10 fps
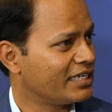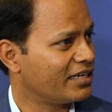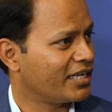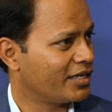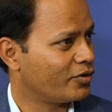
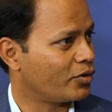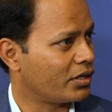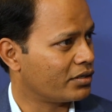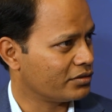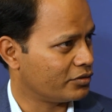it there
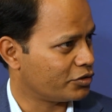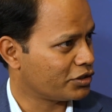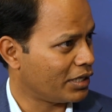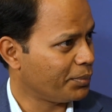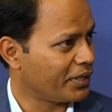or you know
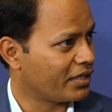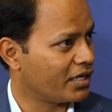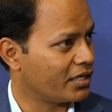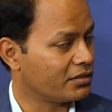stop it there,